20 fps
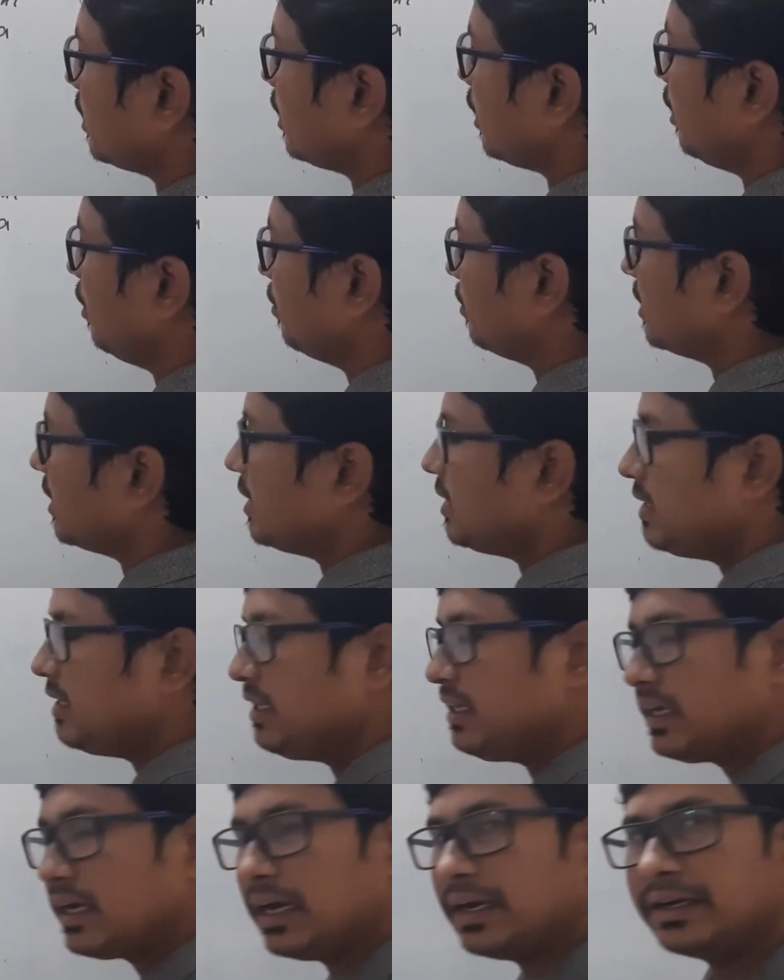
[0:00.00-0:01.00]
Now
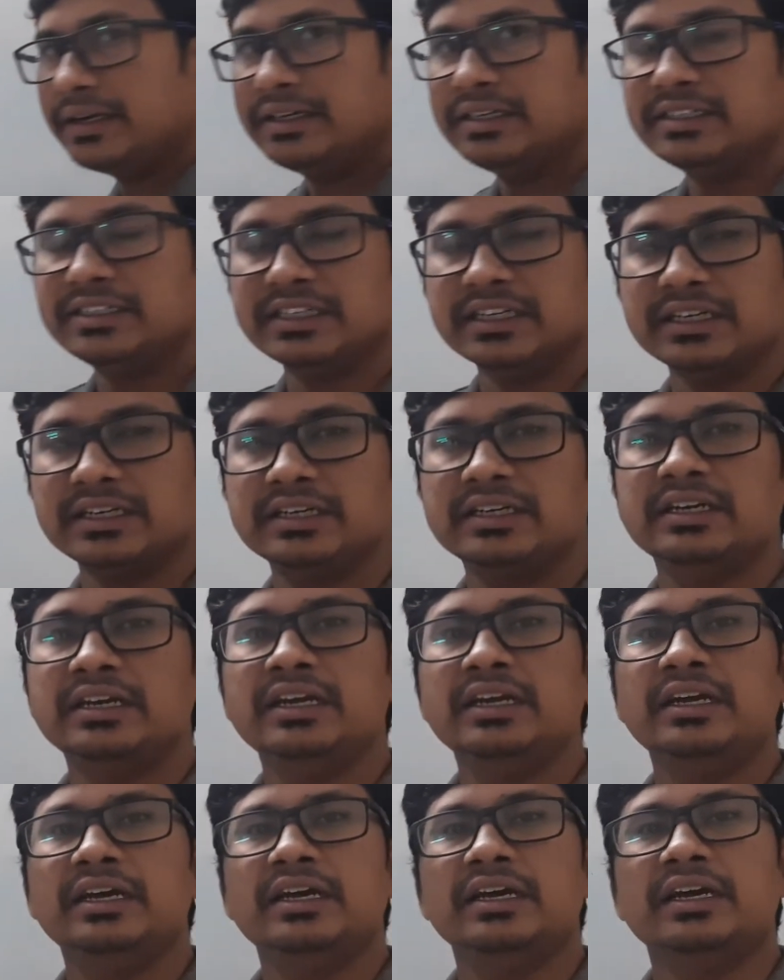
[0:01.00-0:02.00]
any condition
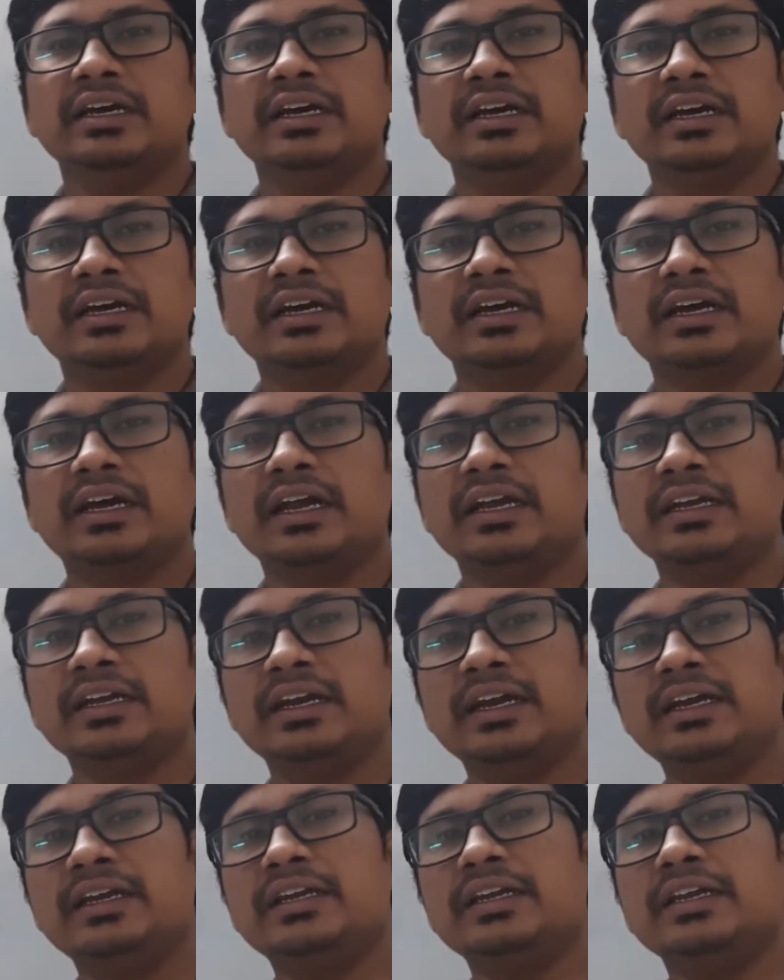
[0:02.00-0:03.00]
can
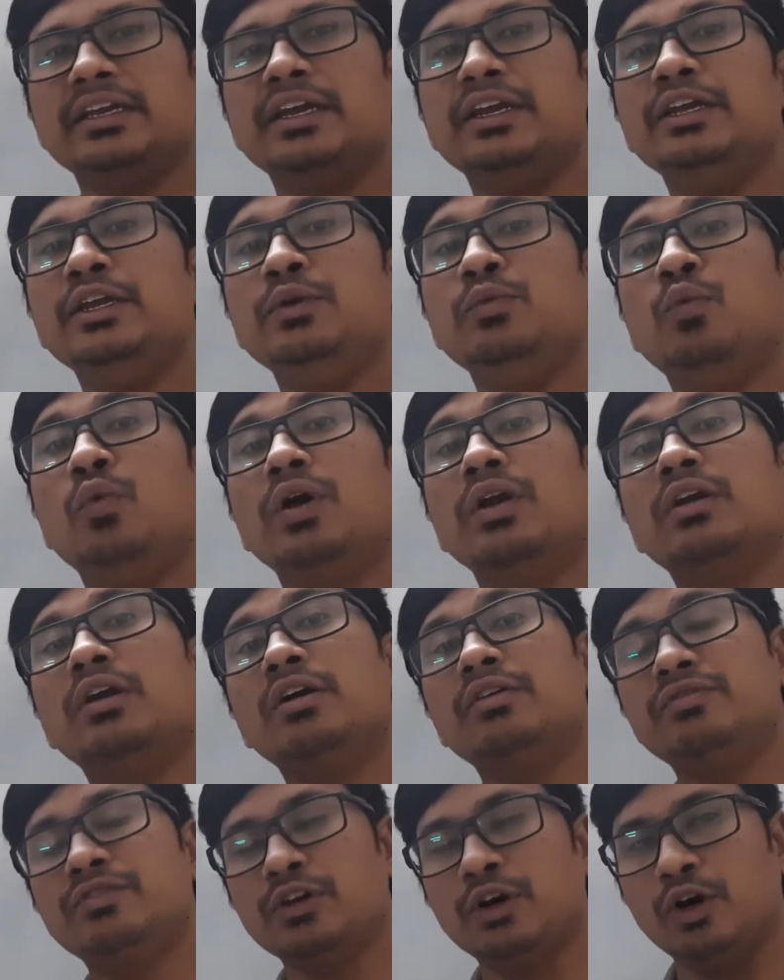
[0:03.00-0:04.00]
get any one
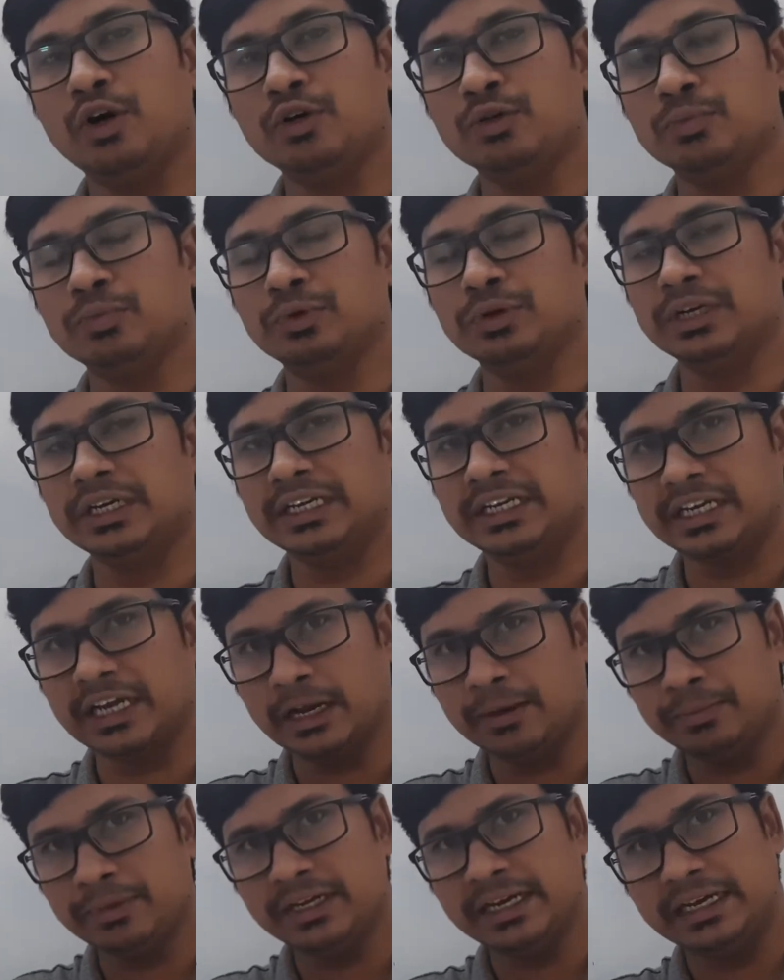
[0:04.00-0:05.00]
of the output. It can
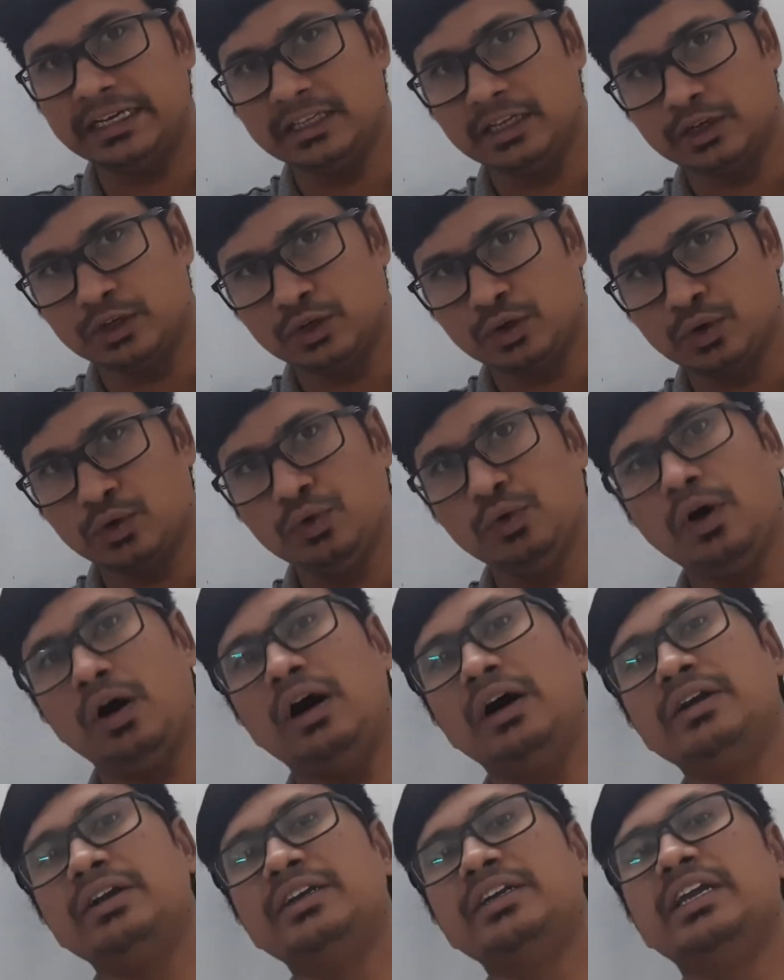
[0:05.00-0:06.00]
be either true
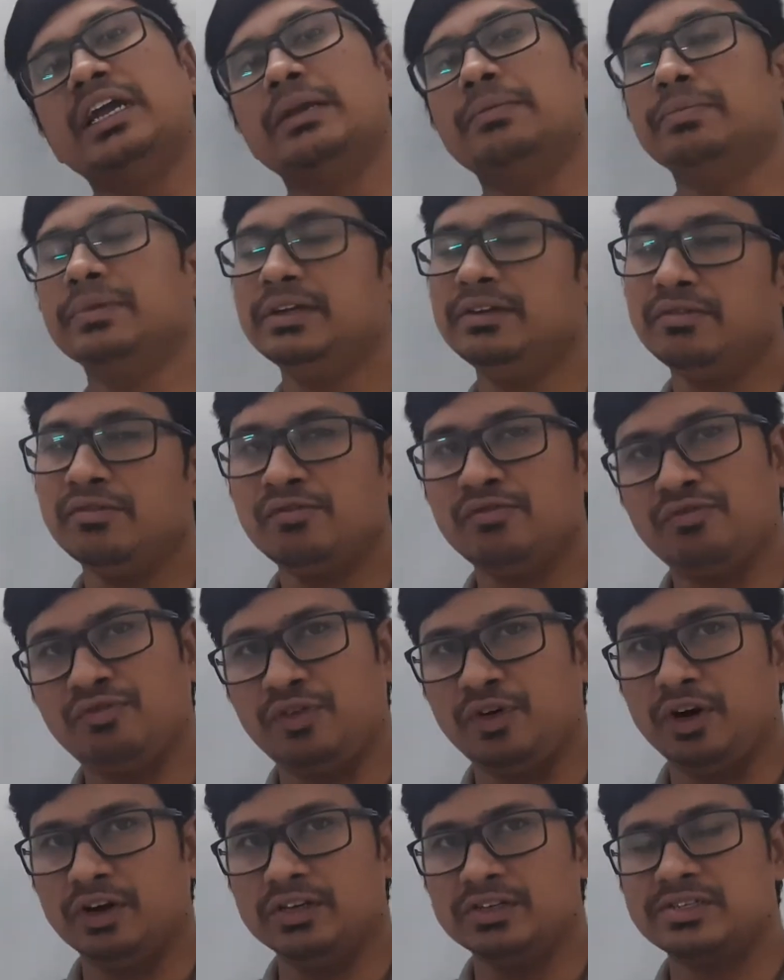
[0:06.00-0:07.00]
or it can be
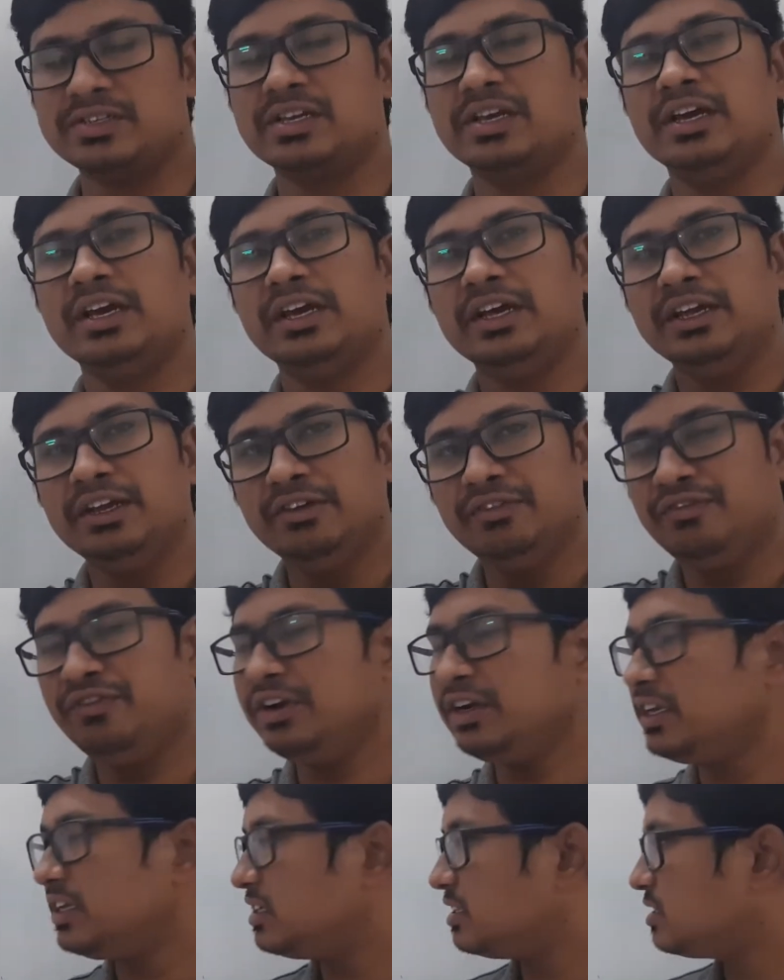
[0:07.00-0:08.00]
false. If
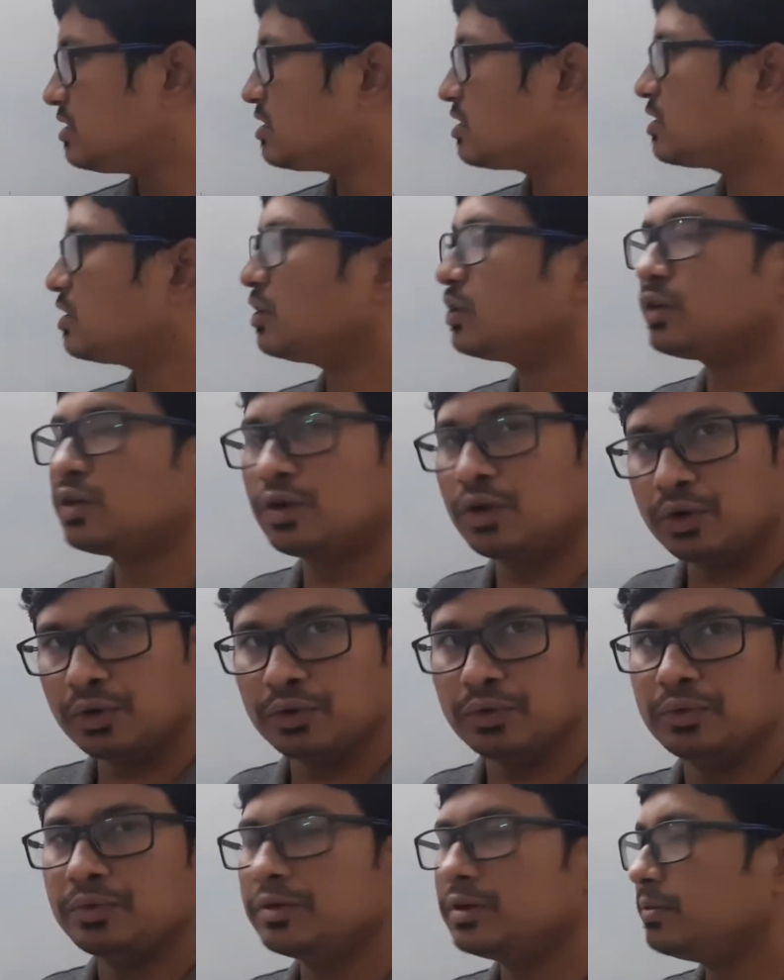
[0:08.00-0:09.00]
it is
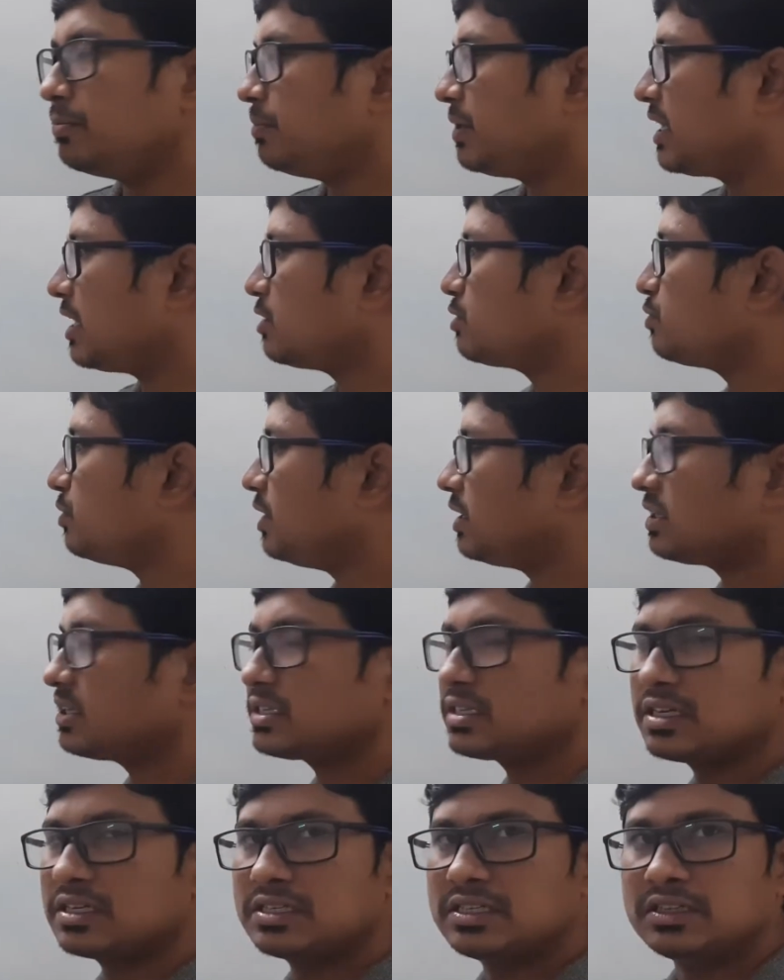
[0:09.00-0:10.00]
true, because we are
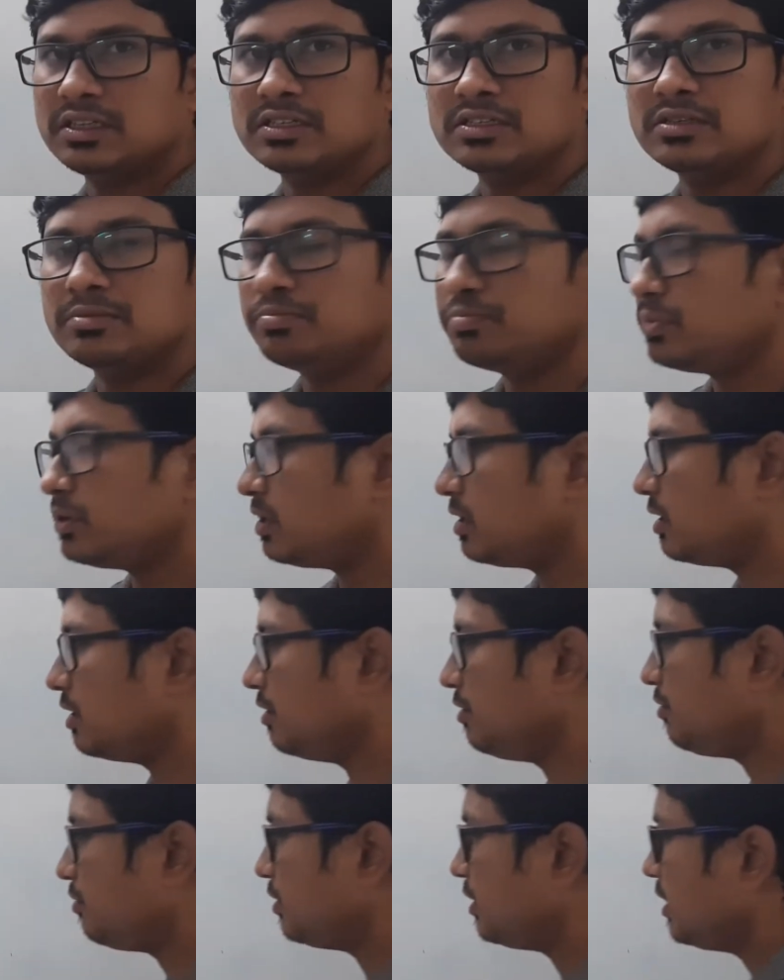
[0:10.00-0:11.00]
discussing the simple
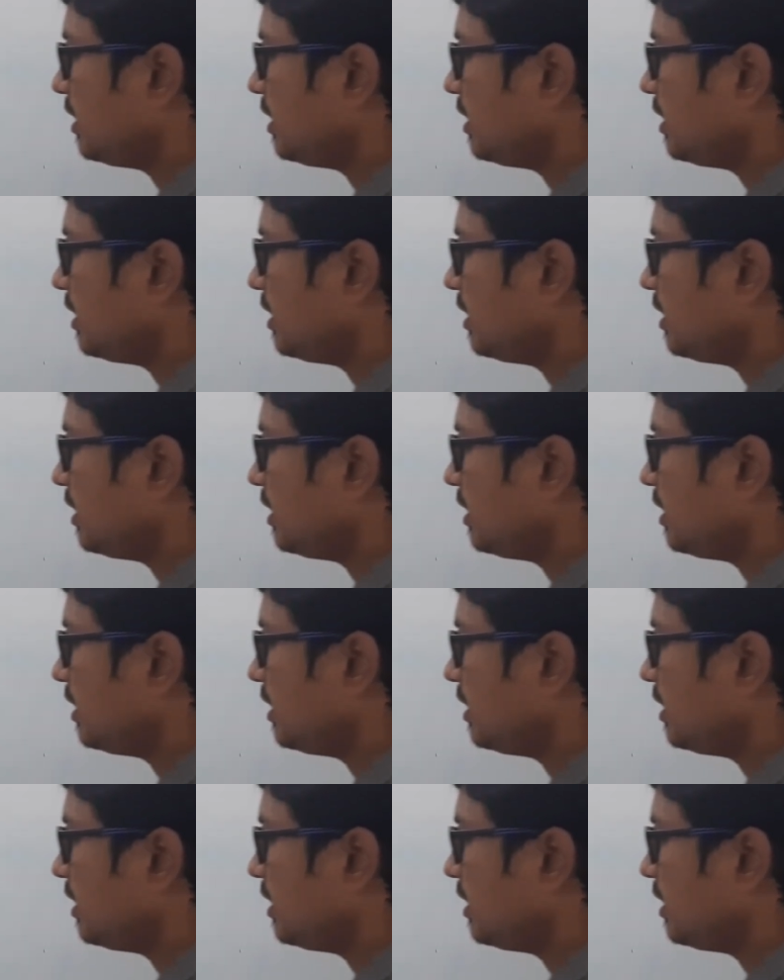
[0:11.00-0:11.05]
if,